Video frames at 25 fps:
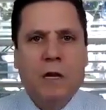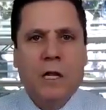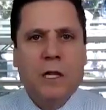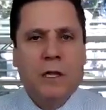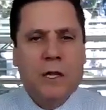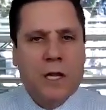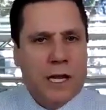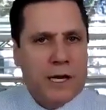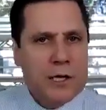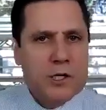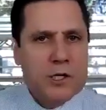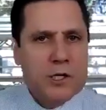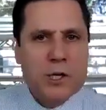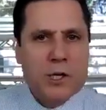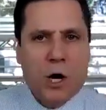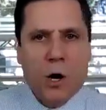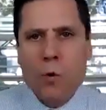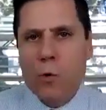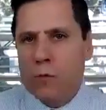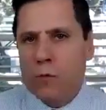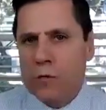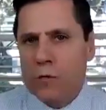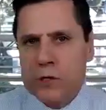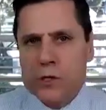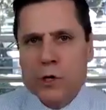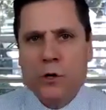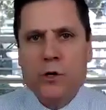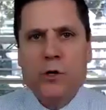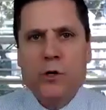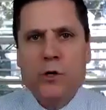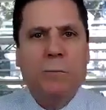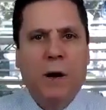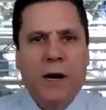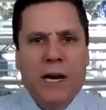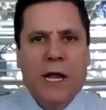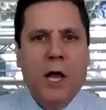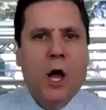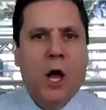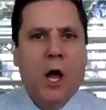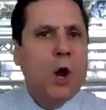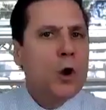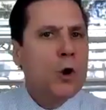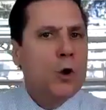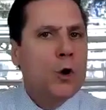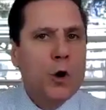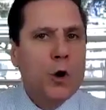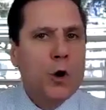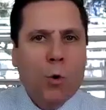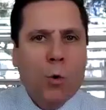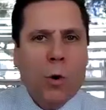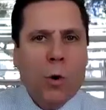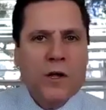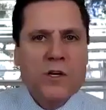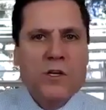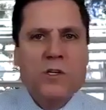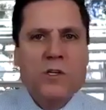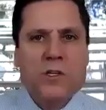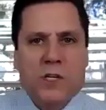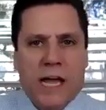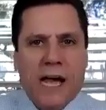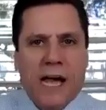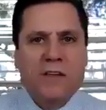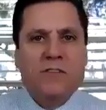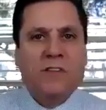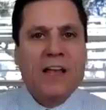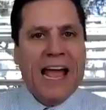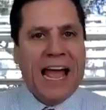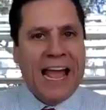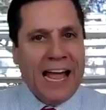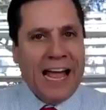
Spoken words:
Let us know, we'll return your money, no questions asked,